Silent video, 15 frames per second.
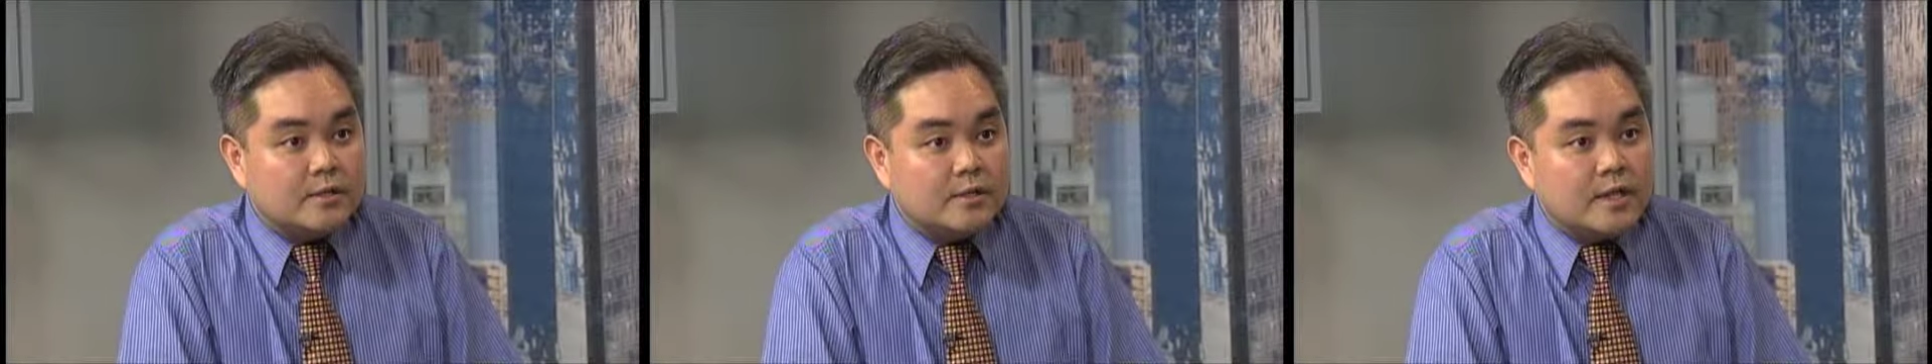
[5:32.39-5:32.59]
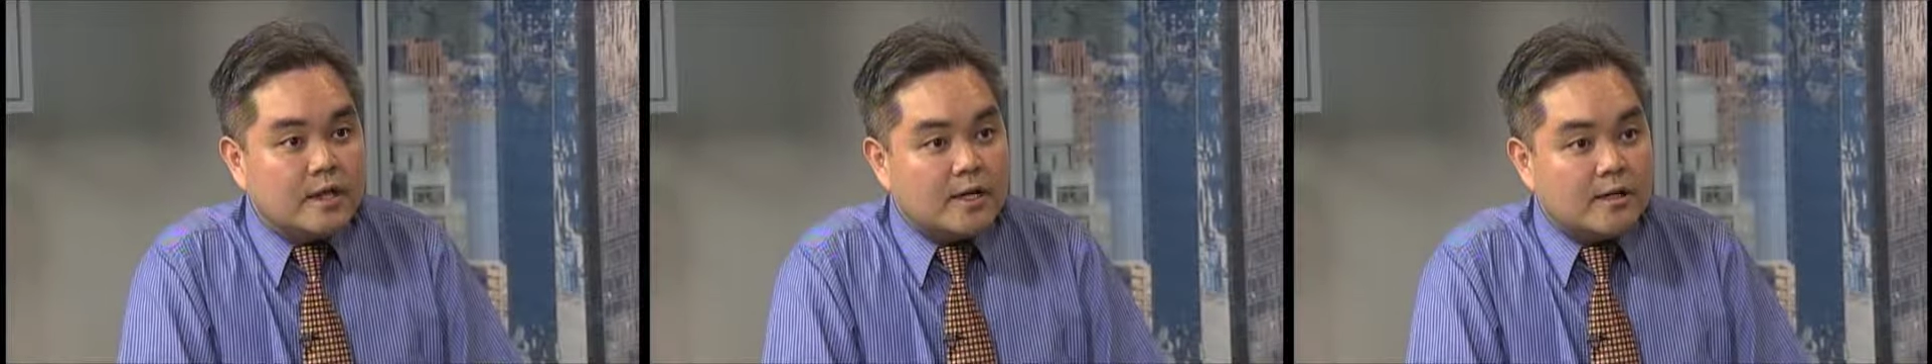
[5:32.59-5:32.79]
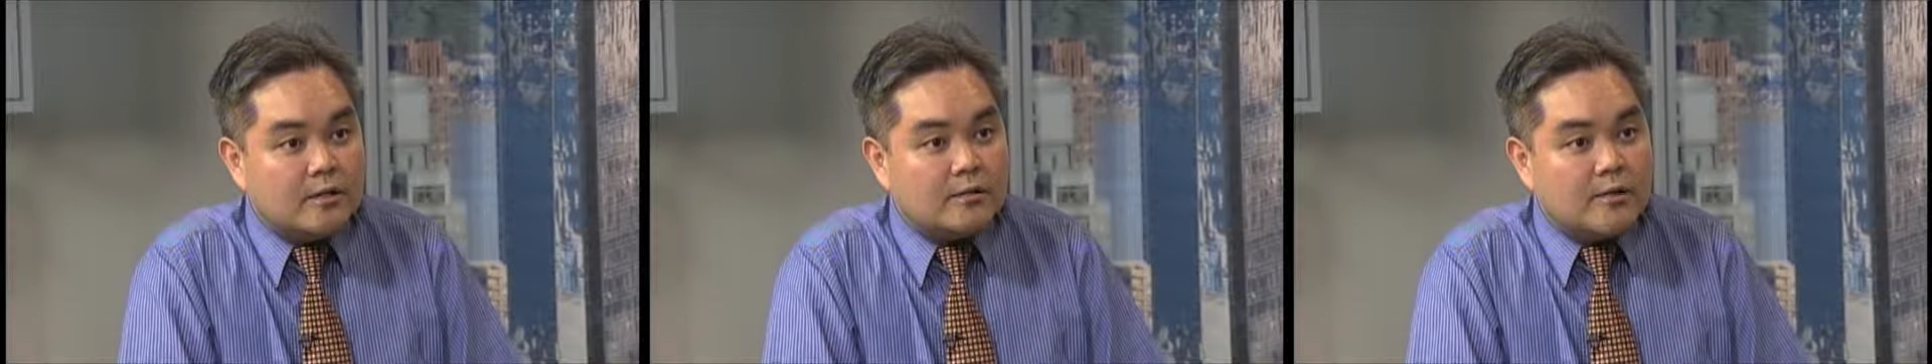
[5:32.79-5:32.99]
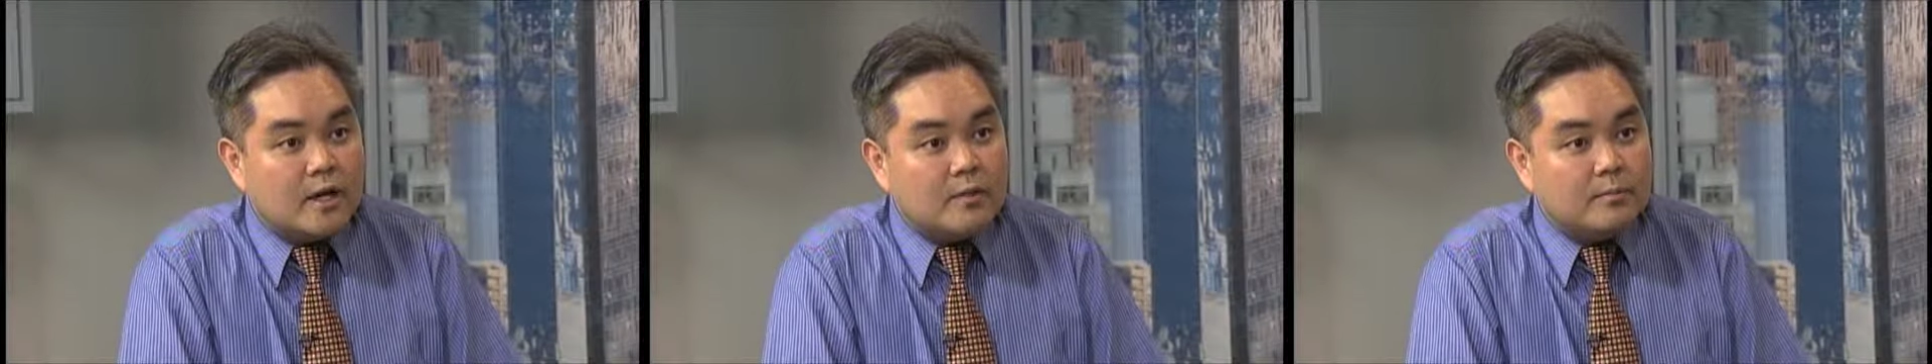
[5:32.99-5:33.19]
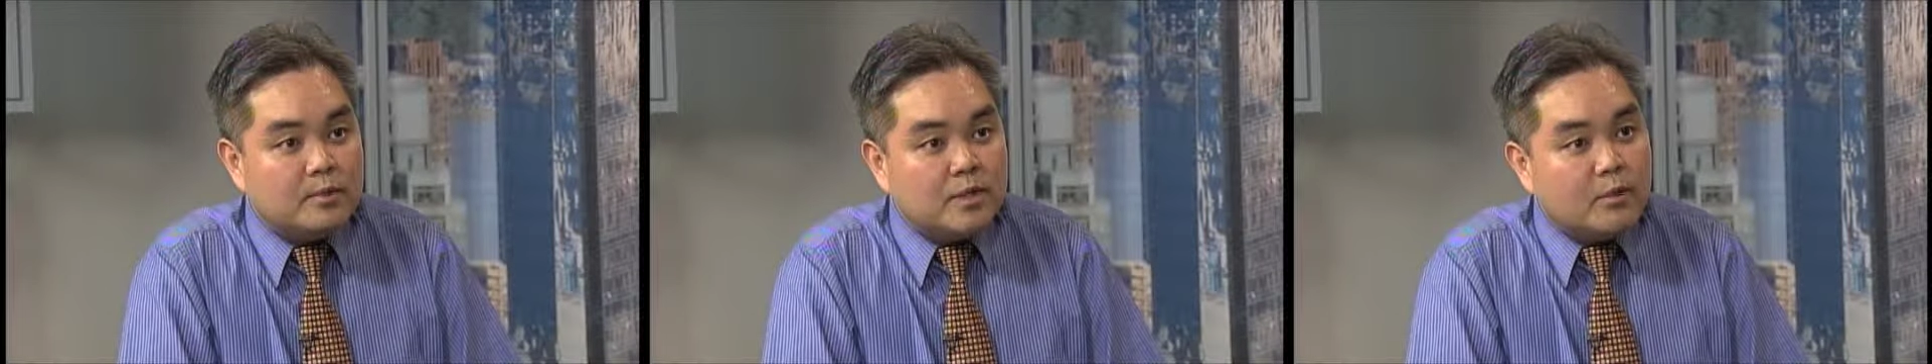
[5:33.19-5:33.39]
to negative
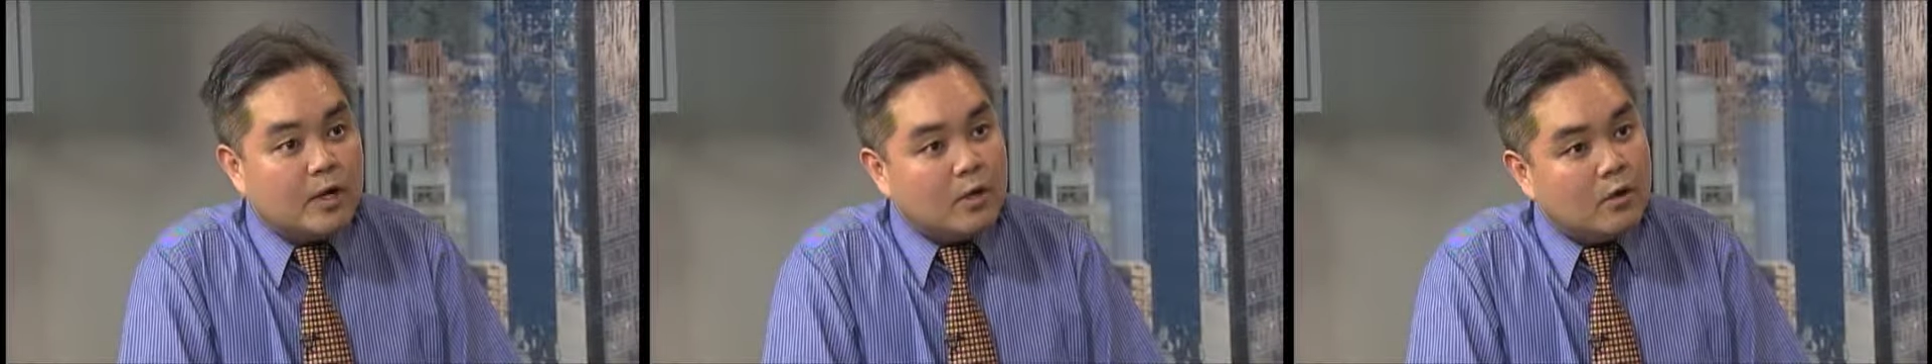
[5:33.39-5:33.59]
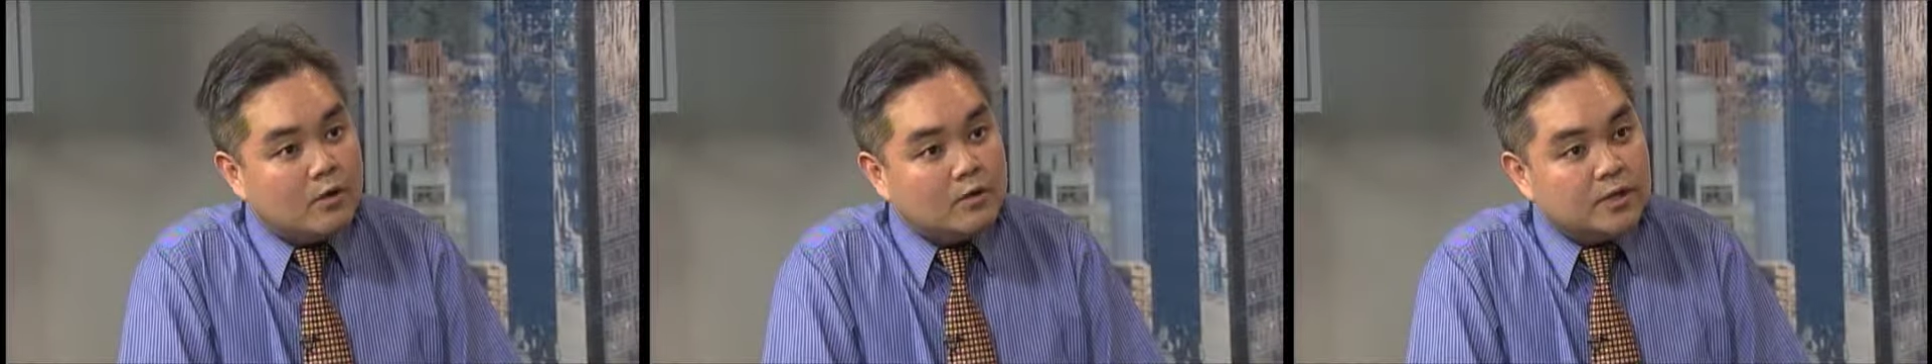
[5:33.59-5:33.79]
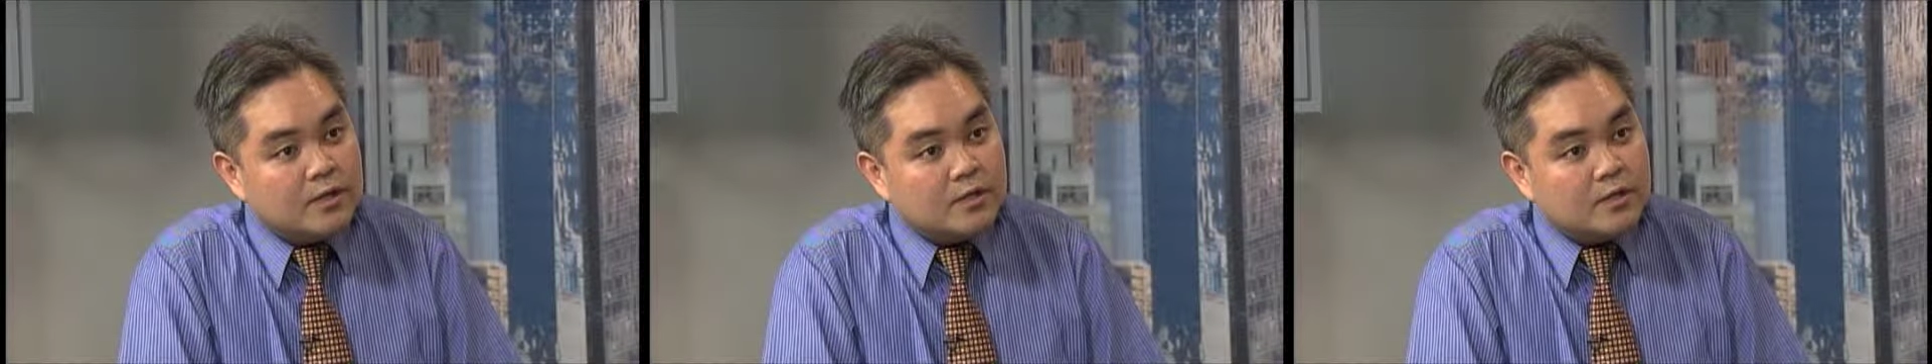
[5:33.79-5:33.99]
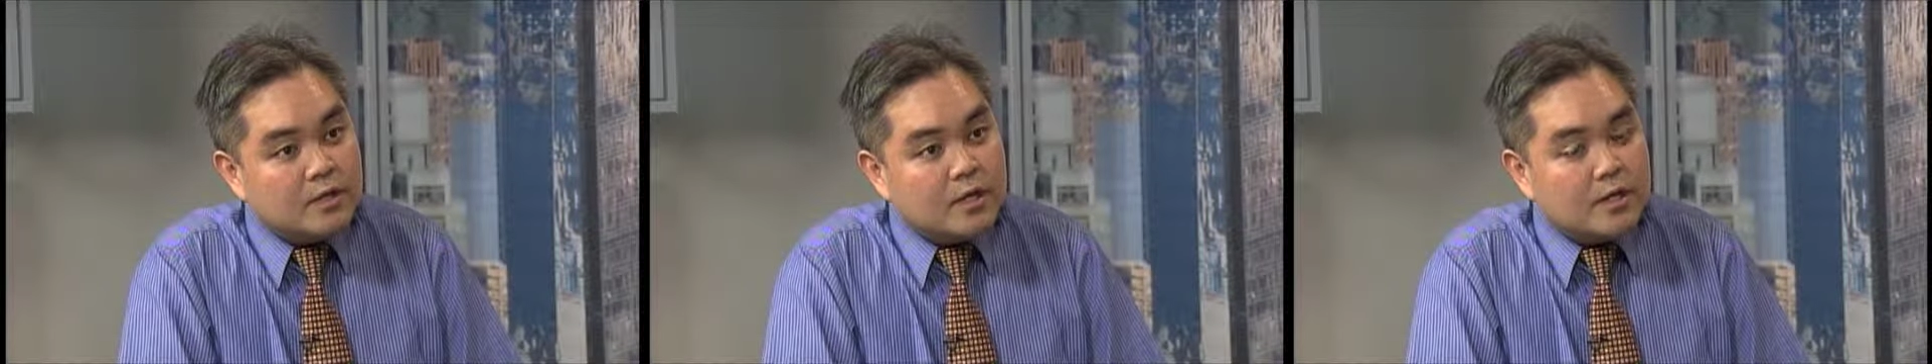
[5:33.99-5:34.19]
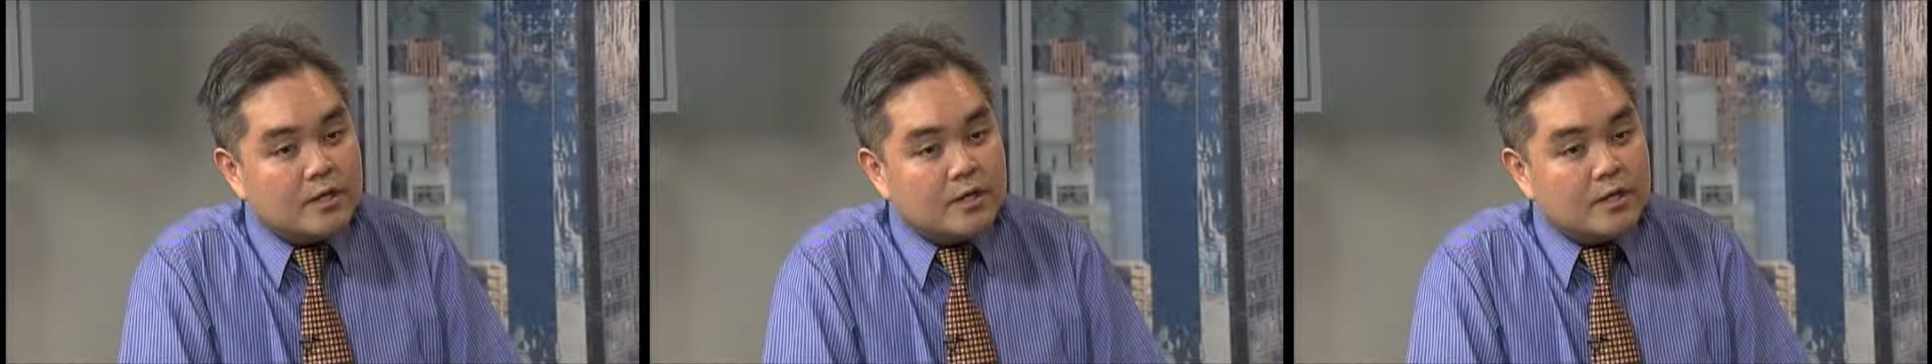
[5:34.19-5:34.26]
on B-Way Holdings.